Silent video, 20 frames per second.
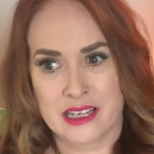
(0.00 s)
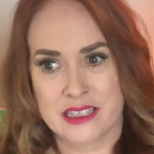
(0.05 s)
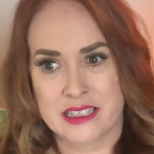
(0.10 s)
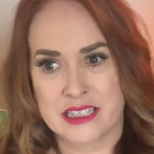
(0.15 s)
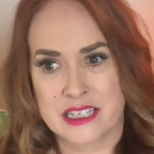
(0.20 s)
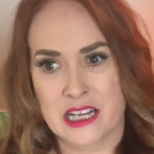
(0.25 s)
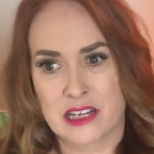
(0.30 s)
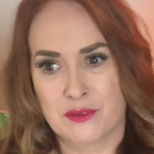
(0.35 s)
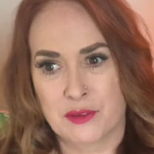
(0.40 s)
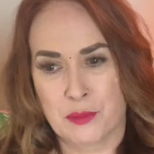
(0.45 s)

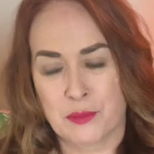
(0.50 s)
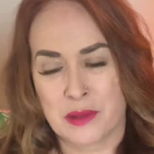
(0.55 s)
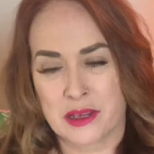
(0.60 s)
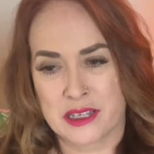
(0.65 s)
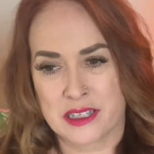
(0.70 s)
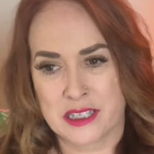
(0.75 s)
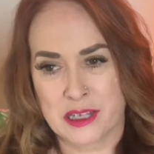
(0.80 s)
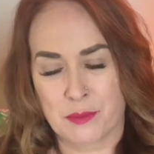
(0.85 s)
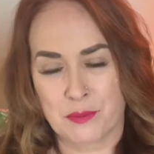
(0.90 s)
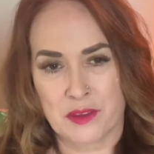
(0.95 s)
instead of it
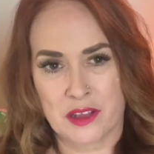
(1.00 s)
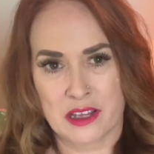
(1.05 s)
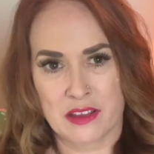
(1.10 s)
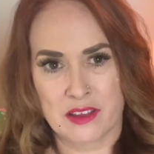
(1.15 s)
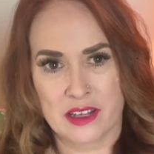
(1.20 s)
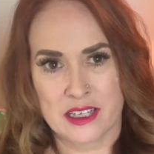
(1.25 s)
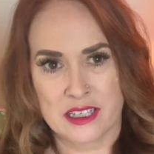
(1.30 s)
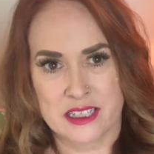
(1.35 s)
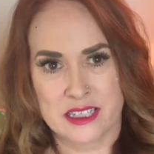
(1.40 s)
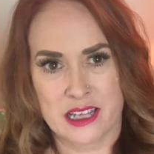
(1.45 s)
being something
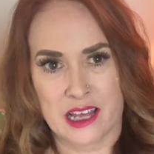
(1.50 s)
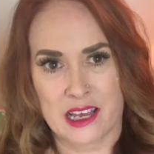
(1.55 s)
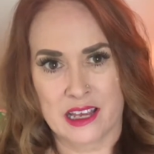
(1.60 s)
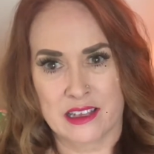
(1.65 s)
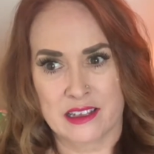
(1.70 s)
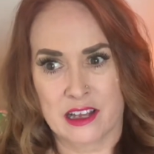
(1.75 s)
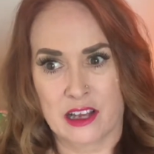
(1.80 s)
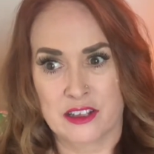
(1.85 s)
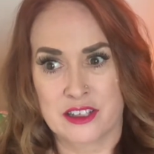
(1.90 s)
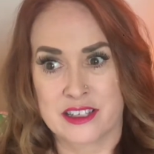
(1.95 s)
that is
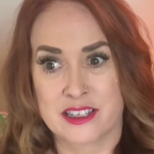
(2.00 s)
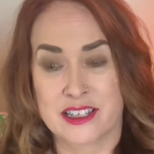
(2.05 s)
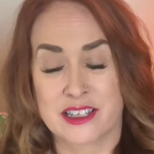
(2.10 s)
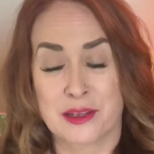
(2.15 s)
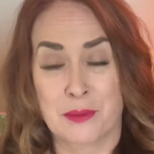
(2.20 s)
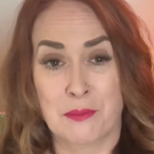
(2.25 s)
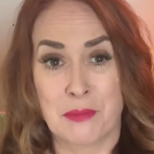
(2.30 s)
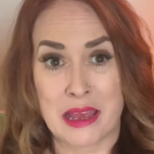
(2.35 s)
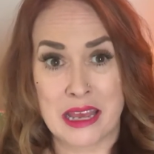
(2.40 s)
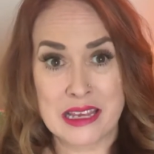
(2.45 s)
like, it's
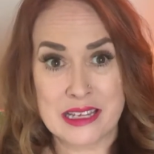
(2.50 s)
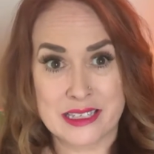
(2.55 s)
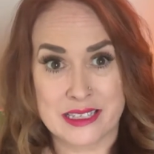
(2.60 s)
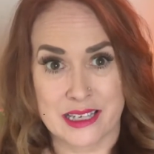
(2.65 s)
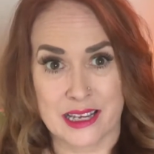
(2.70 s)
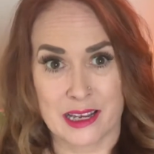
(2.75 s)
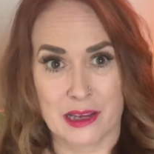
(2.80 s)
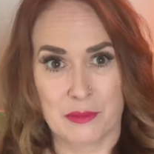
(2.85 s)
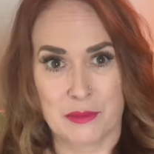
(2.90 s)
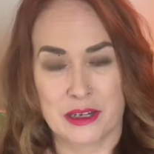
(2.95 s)

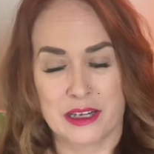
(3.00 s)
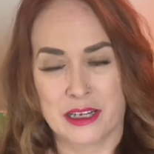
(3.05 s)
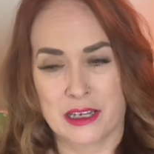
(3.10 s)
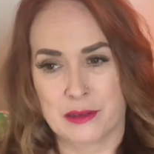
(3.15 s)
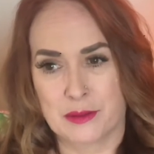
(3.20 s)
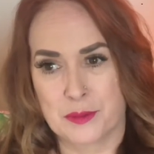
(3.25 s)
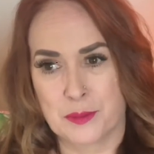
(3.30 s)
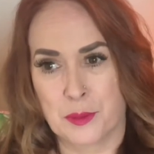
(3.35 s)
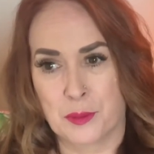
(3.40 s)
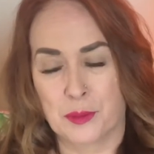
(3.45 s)
amazing. I mean, it
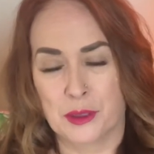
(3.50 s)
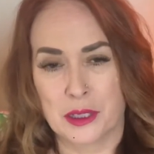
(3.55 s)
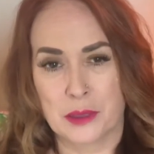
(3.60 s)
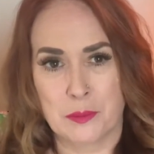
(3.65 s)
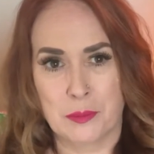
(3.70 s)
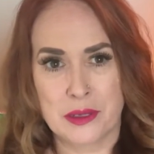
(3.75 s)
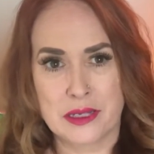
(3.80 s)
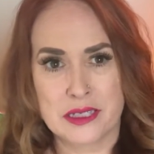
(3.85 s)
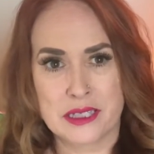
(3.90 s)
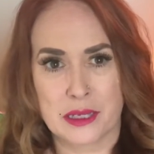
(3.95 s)
keeps me really
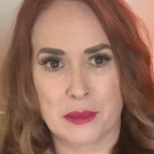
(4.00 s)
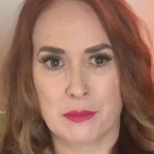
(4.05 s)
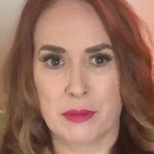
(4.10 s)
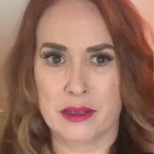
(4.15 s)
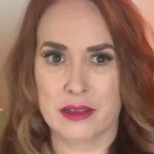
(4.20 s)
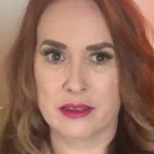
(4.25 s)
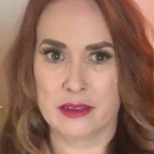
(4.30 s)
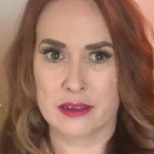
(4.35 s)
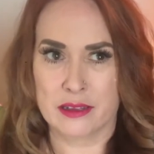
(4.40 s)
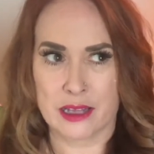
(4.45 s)
busy,
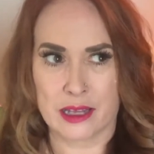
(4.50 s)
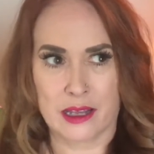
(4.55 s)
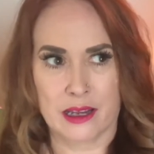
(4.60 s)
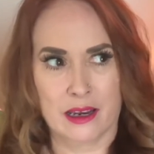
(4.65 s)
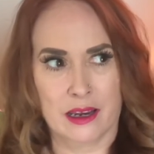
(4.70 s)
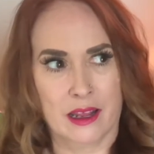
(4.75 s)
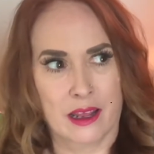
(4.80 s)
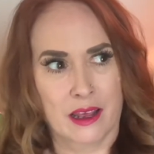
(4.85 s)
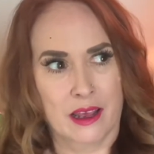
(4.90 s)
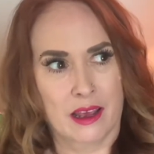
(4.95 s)
but
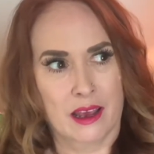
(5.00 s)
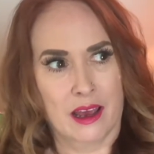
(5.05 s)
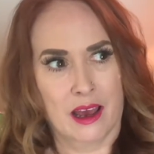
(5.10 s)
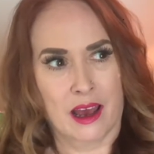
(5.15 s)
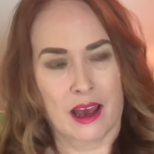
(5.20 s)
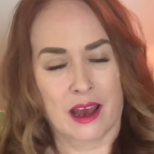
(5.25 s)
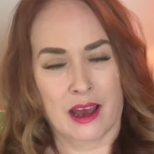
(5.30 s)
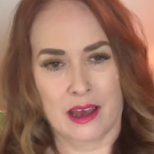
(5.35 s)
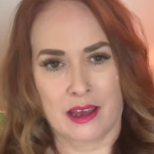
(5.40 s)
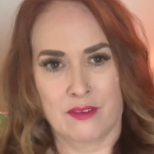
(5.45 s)
then
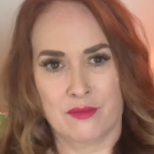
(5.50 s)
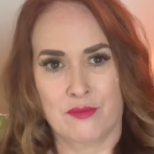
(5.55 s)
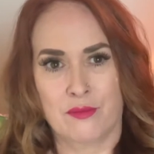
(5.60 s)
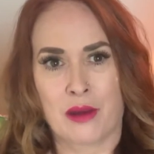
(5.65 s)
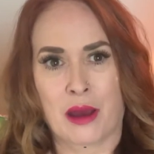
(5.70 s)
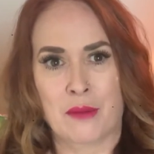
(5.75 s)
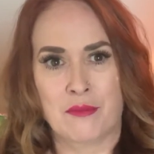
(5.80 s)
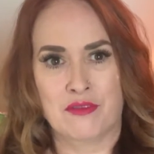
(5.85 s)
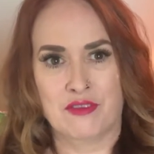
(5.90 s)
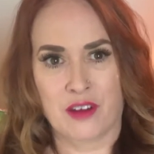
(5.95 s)

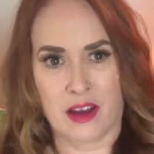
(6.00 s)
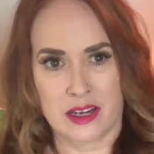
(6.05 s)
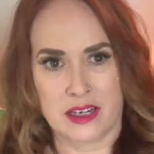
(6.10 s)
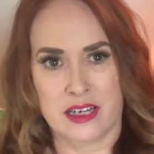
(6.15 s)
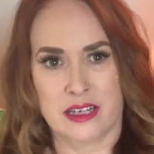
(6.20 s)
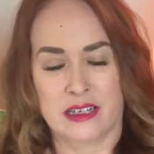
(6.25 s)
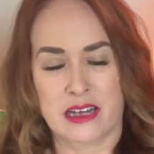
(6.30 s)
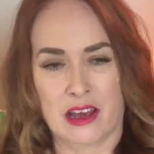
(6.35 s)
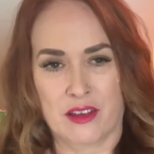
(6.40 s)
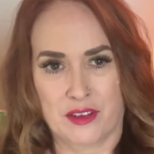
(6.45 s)
I'm
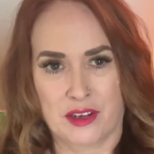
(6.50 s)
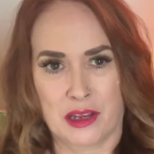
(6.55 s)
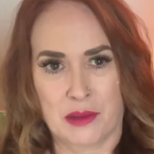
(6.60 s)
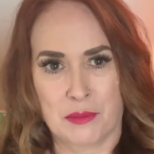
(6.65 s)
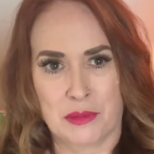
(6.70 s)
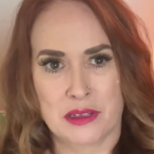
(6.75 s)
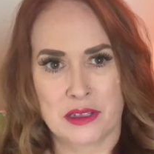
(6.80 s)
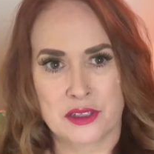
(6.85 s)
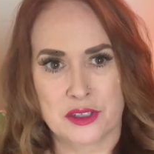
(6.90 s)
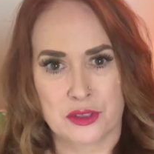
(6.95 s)
finding now that
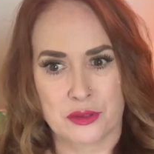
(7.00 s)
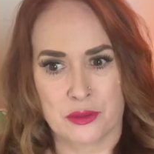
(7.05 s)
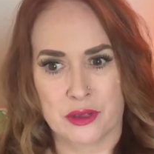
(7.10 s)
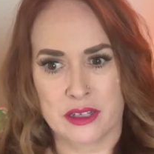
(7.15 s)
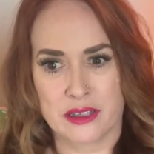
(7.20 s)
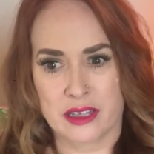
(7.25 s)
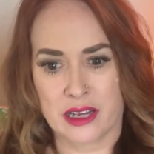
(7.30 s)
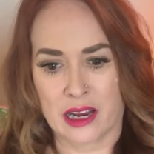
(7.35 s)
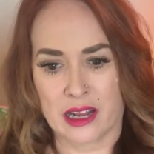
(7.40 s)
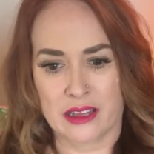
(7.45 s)
I'm into
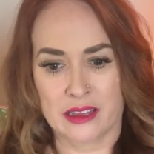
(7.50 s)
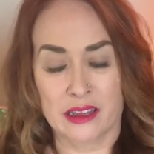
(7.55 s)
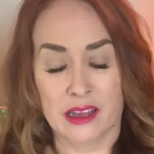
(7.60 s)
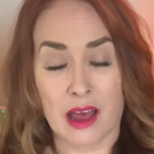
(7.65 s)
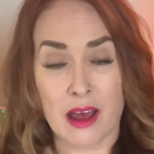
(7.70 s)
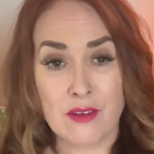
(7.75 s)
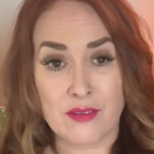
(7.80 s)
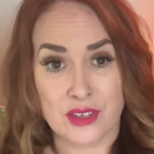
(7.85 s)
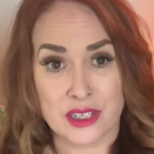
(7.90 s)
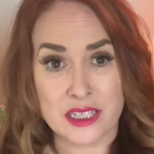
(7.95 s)
it, that I
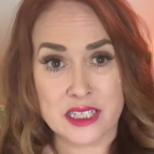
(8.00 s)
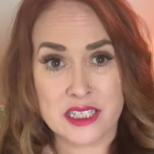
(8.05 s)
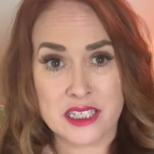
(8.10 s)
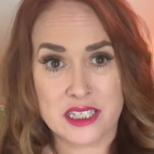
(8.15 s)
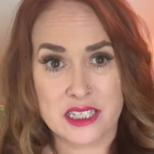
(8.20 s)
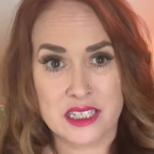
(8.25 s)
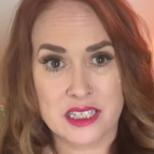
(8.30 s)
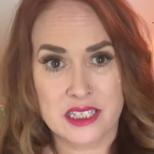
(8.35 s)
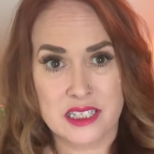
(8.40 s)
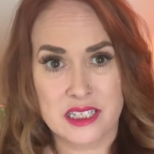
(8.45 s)
love
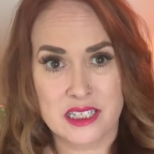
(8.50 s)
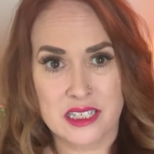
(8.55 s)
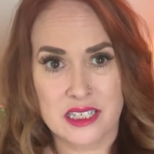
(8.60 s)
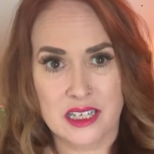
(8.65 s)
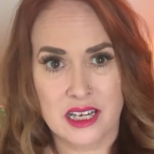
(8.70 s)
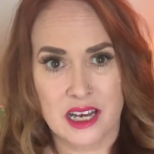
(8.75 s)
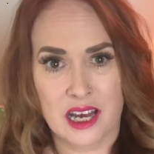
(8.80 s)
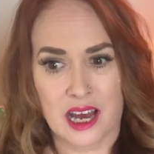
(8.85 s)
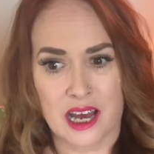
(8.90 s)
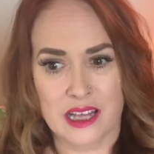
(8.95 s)
it.
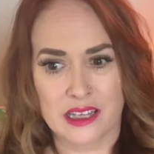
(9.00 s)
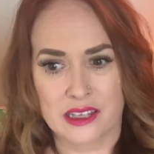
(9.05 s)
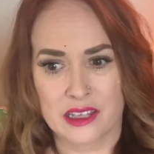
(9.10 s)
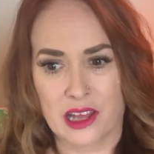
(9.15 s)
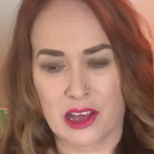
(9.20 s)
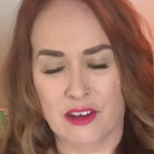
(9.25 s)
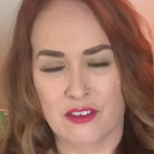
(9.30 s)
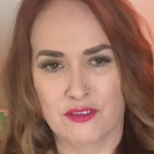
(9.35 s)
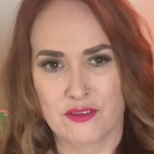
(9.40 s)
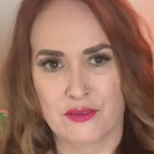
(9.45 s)
I
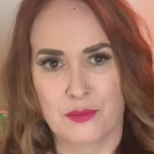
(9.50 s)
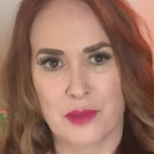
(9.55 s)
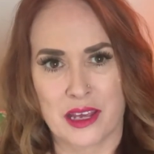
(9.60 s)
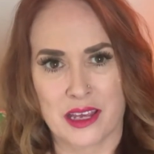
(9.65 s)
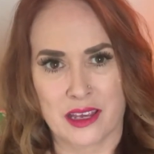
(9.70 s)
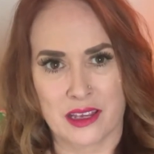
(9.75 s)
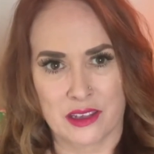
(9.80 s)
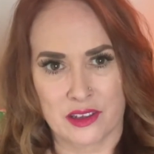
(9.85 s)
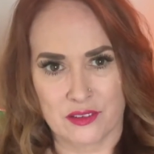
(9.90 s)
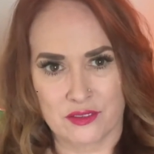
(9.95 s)
love
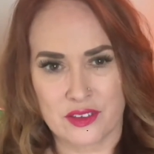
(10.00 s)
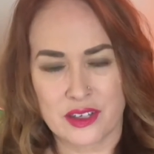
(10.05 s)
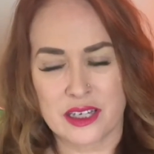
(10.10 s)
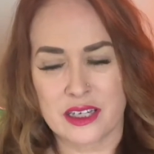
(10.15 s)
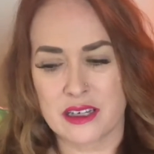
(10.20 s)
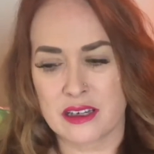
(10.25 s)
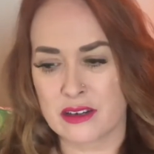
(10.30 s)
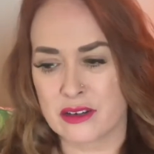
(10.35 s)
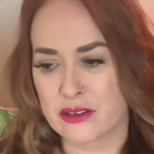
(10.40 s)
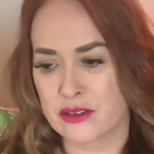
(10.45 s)
making the
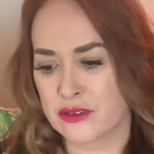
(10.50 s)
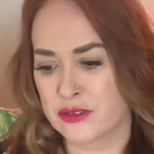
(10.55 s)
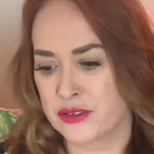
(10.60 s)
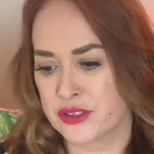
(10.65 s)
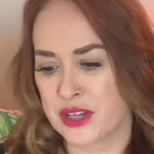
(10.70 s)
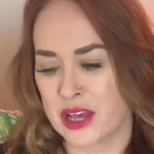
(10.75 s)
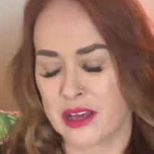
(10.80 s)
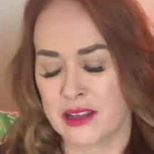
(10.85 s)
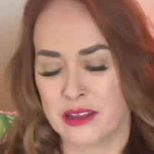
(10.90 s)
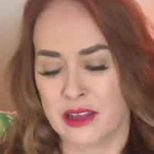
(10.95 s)

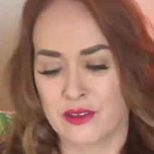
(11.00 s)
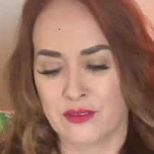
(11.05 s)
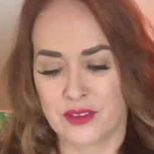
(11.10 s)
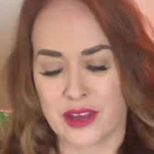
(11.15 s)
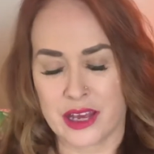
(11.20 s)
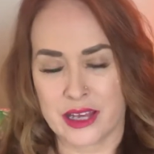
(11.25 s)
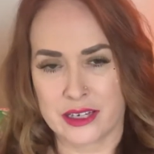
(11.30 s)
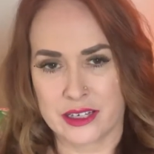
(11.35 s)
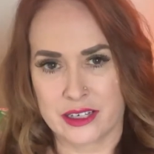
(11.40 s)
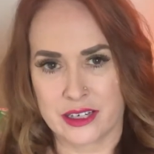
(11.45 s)
videos. I love
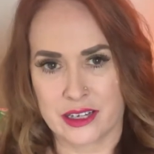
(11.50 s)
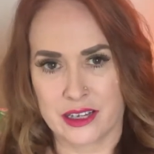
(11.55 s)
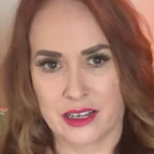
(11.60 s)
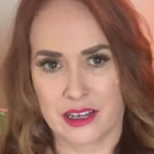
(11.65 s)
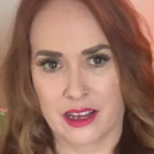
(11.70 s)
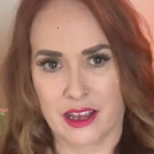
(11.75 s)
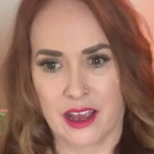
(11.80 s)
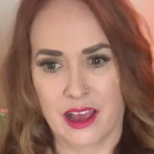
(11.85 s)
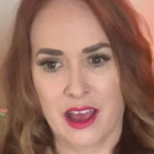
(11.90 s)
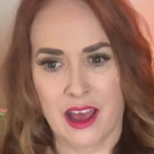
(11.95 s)

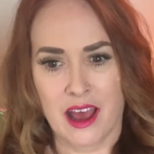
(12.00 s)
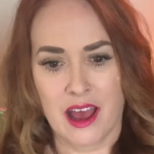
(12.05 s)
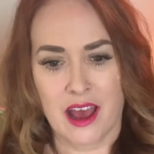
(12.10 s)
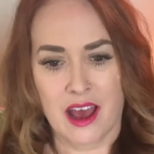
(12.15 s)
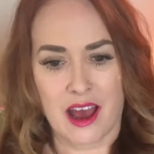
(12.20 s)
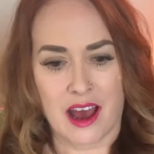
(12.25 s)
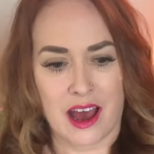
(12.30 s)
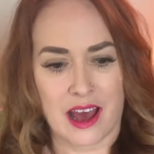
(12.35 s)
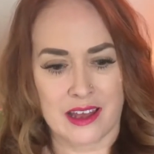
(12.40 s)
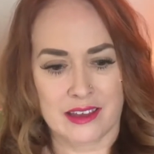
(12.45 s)
editing.
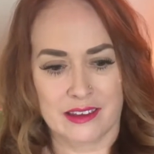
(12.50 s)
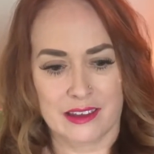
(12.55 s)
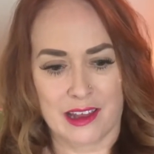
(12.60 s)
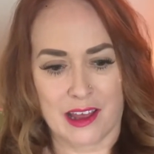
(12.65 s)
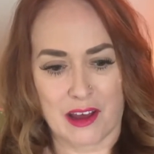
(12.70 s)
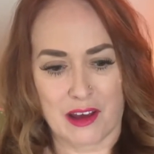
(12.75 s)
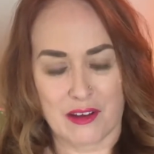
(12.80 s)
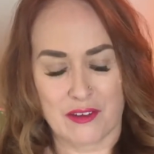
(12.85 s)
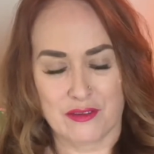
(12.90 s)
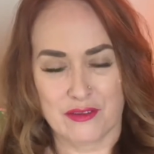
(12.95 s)
I
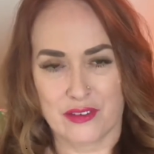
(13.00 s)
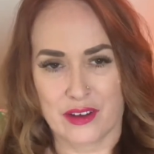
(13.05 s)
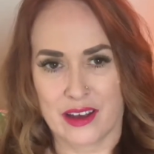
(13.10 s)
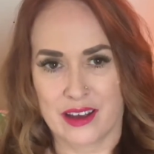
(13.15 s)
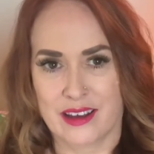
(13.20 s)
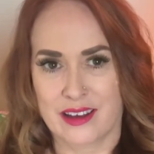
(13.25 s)
love